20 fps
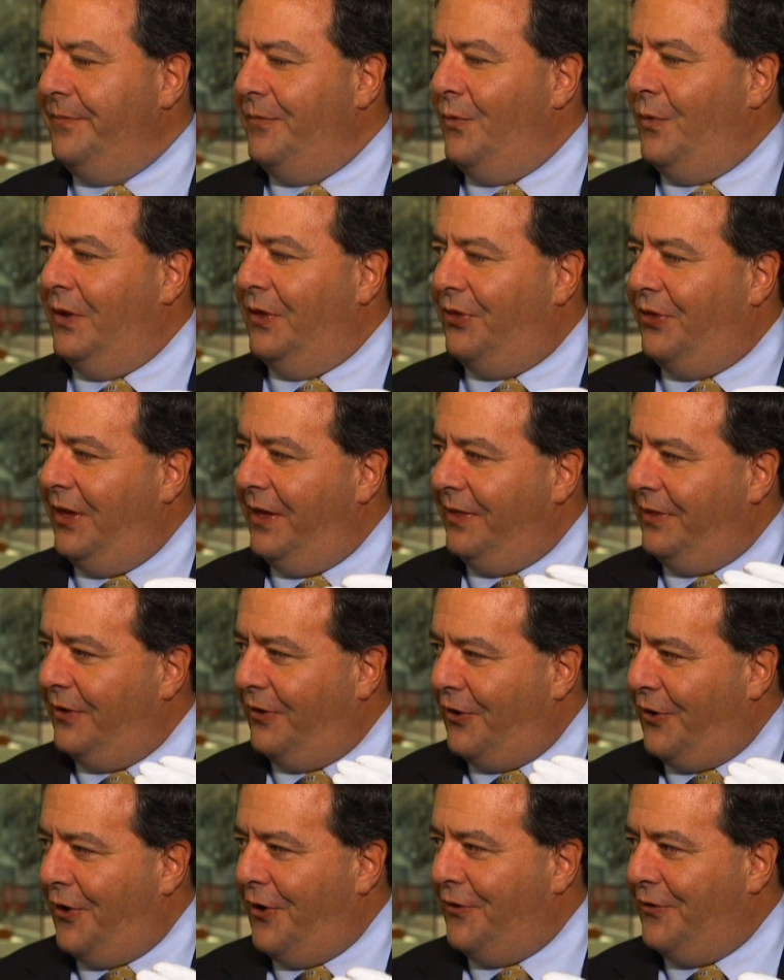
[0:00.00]
We think
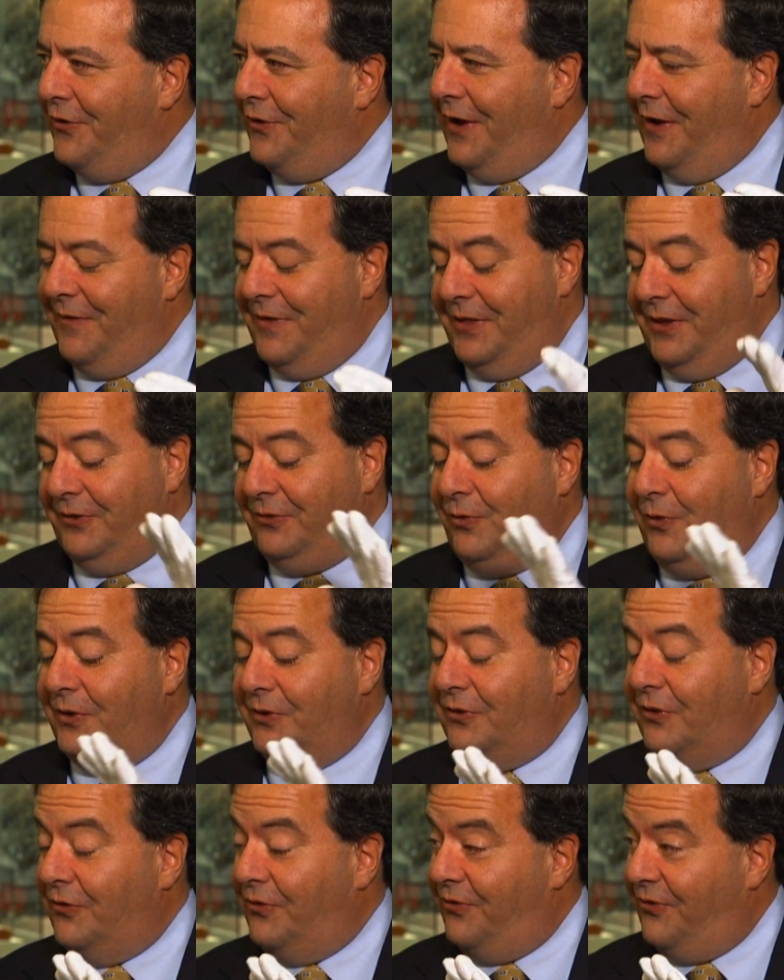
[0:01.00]
they're all. I mean, this
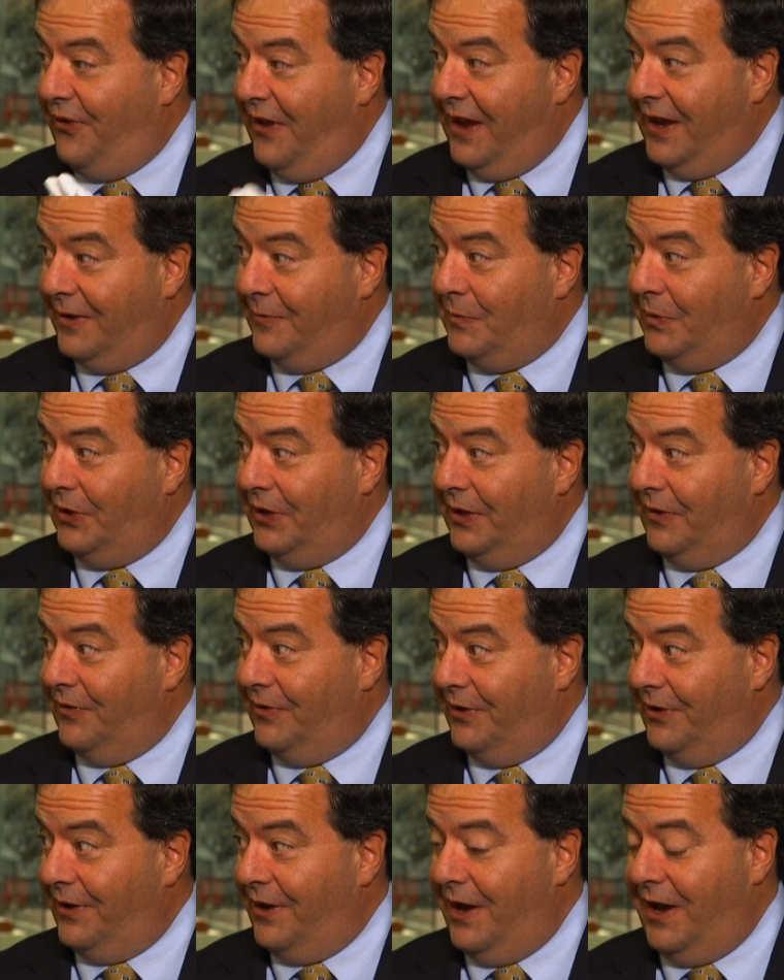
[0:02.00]
one's a fake, believe
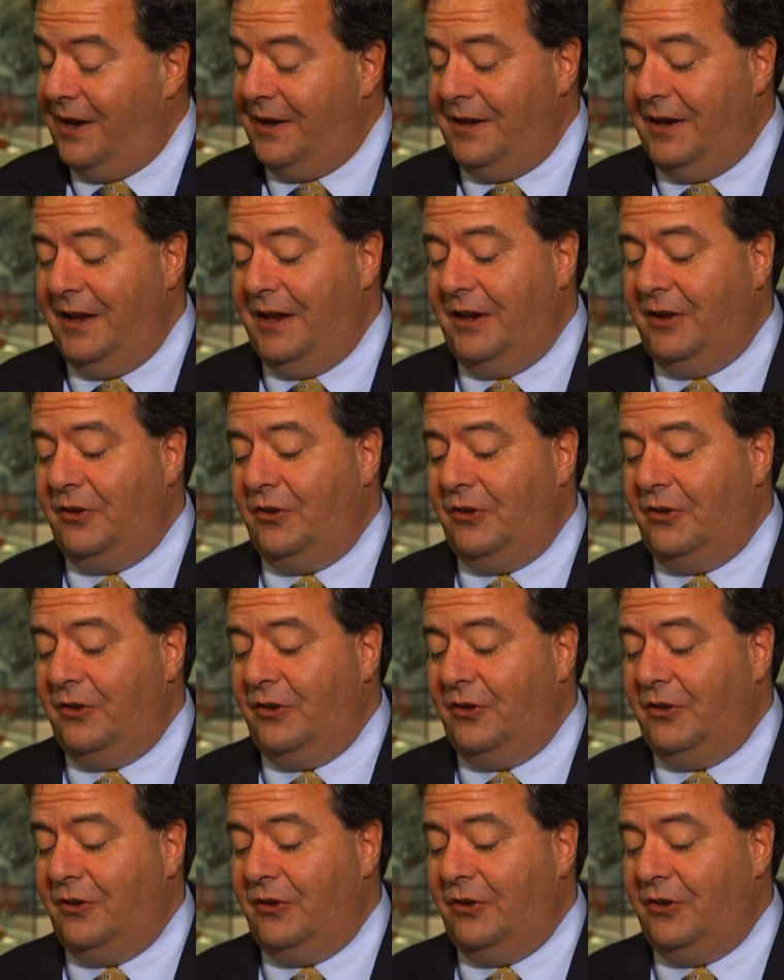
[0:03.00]
it or not. Mm -hmm.